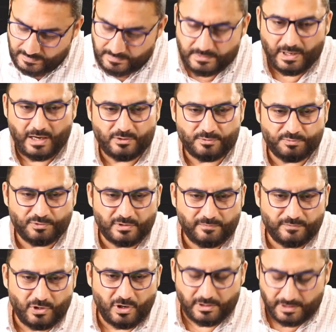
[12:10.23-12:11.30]
The output of
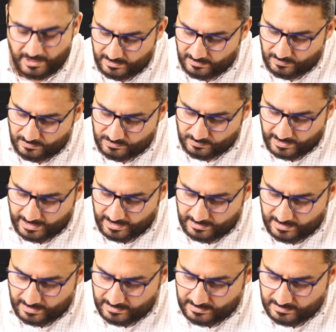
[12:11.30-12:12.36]
NOT gate goes to AND
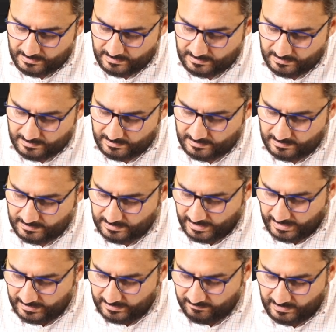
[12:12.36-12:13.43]
gate.
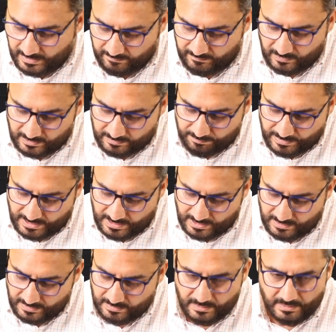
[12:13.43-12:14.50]
Then we have got B,
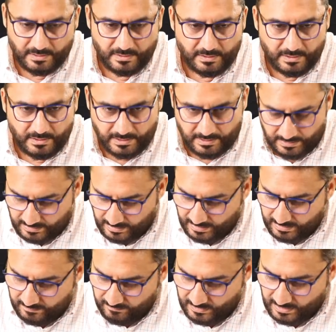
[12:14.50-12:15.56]
and
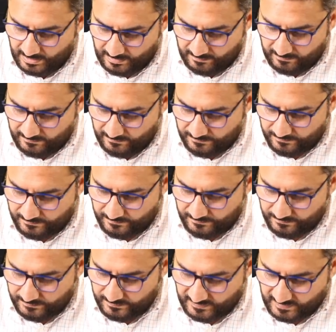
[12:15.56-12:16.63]
then we have
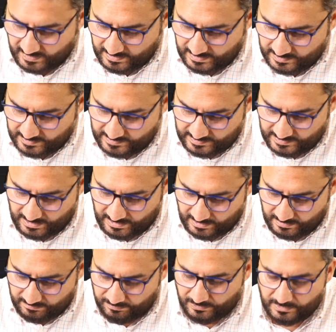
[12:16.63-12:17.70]
C
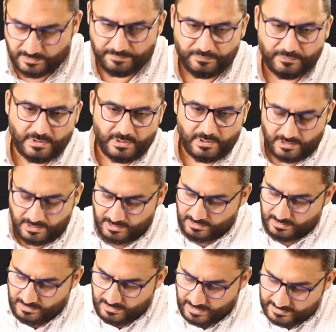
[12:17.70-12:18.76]
input.
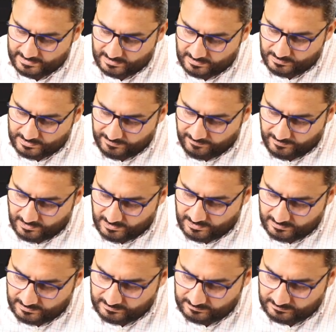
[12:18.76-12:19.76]
Exclusive OR.